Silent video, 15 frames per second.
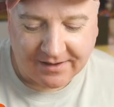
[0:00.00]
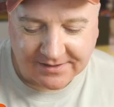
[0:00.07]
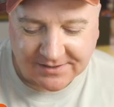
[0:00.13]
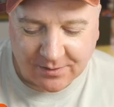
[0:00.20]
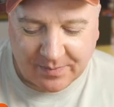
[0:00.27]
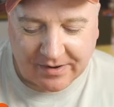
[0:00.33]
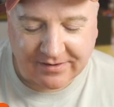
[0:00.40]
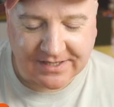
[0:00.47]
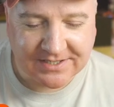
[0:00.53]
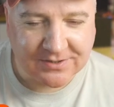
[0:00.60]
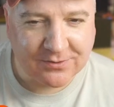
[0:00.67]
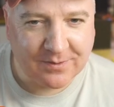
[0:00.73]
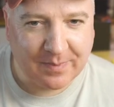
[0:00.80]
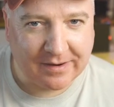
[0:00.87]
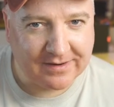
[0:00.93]
so apparently
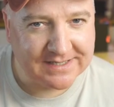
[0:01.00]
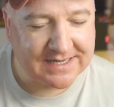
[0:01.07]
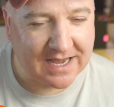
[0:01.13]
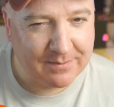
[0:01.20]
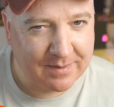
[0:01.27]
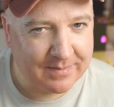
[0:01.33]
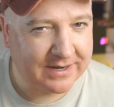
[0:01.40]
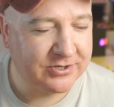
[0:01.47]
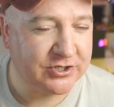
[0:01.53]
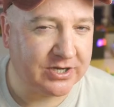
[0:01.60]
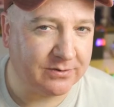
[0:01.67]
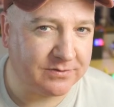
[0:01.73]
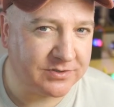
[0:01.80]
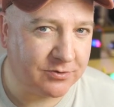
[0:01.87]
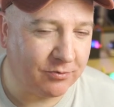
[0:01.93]
so, apparently it's harming my
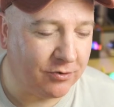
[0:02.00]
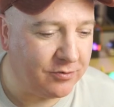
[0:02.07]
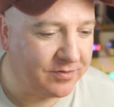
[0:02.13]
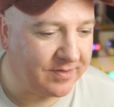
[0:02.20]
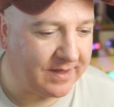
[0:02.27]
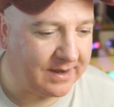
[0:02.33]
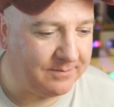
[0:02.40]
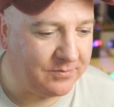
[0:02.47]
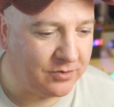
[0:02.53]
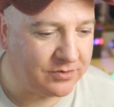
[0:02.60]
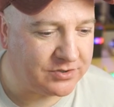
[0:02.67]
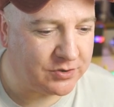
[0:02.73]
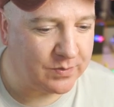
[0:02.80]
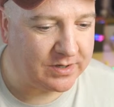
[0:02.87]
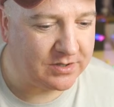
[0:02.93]
channel's growth that I'm
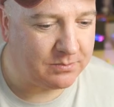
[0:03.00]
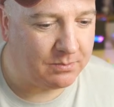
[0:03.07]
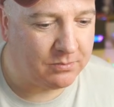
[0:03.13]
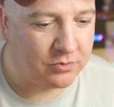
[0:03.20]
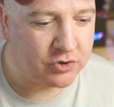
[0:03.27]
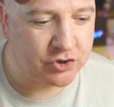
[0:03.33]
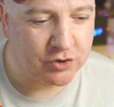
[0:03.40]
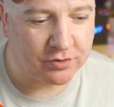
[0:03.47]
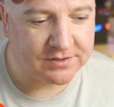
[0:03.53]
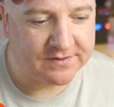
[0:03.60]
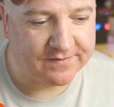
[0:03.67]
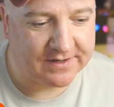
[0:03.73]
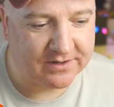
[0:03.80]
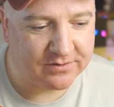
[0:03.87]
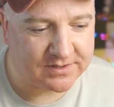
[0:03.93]
not doing much shorter
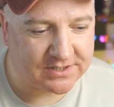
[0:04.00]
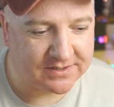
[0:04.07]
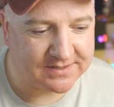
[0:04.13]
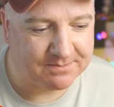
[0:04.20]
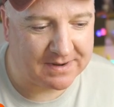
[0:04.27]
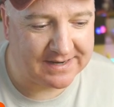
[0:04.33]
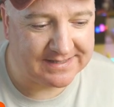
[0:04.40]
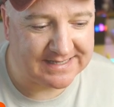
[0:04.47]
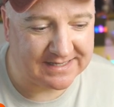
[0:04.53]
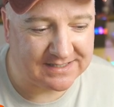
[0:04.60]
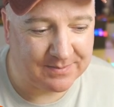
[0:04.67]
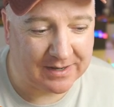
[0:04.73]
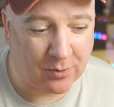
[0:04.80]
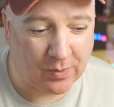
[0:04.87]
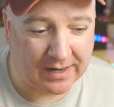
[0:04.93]
videos because mine tend
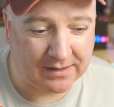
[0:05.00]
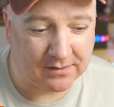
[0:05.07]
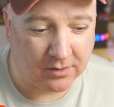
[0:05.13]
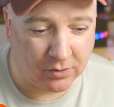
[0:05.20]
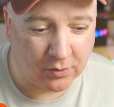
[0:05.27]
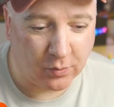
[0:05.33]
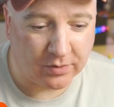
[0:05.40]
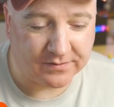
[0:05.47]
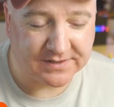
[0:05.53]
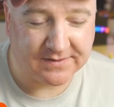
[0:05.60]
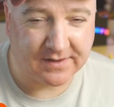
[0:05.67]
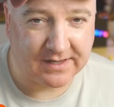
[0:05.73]
to be quite long ones.